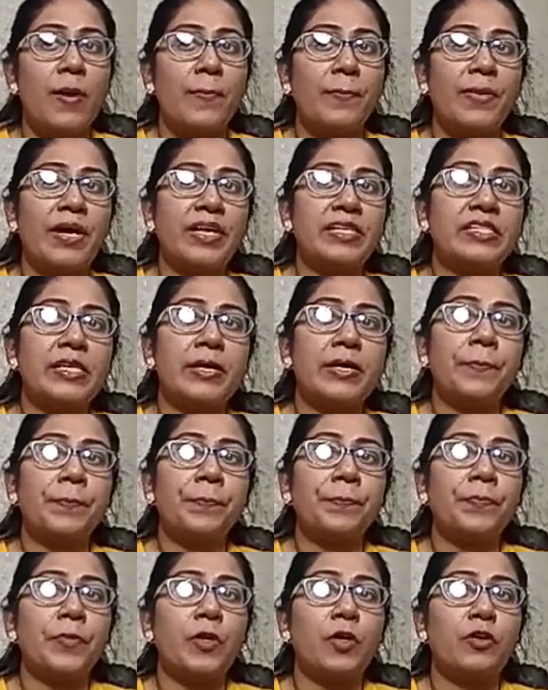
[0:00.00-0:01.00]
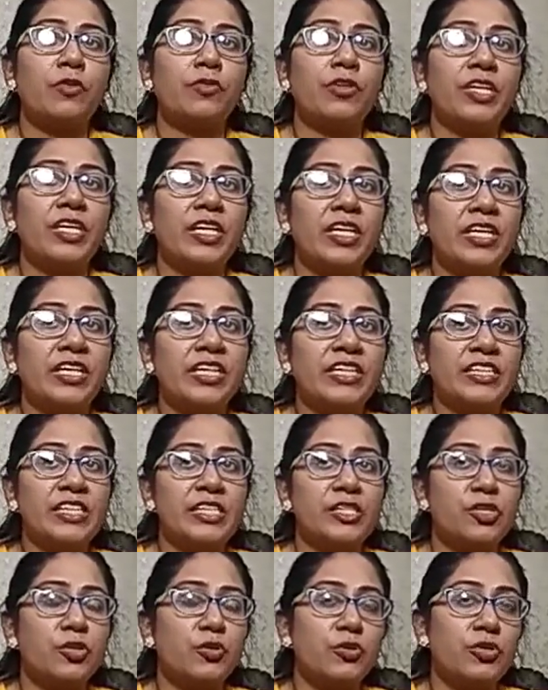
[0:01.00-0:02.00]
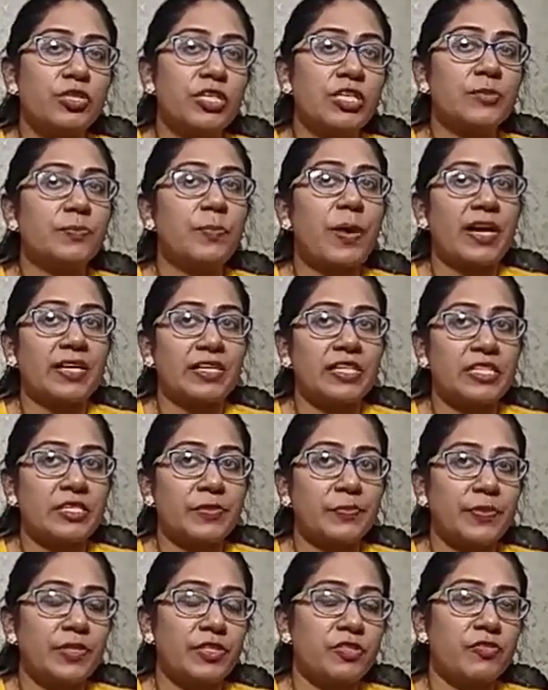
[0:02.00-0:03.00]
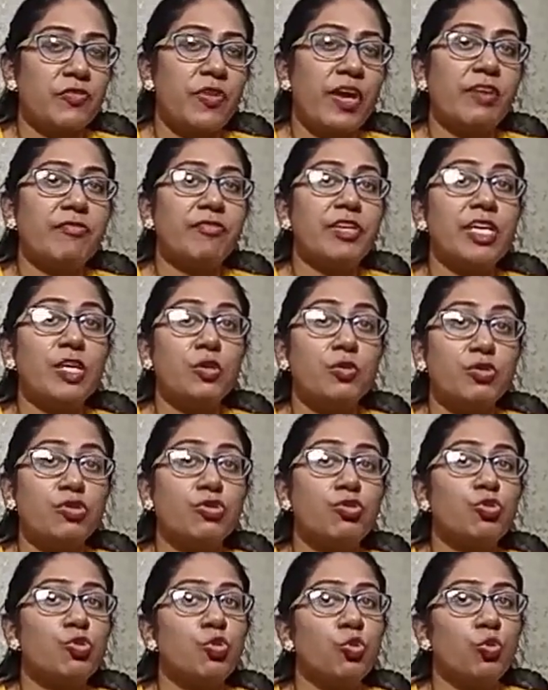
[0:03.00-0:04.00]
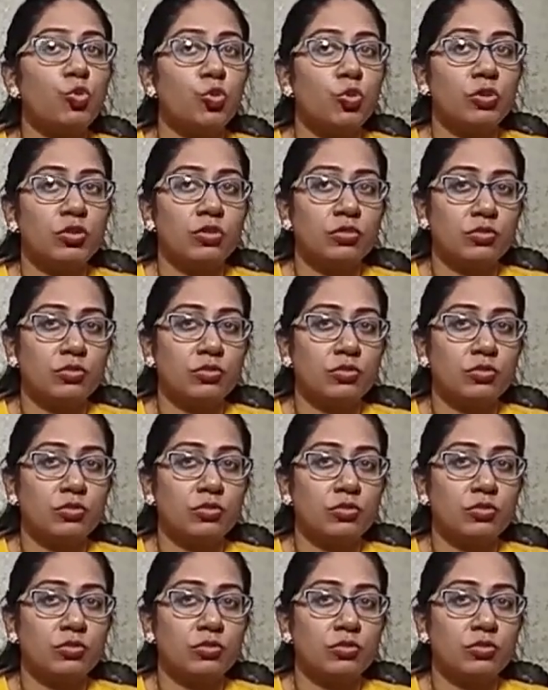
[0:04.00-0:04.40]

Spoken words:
But over here it is used as participles where we use to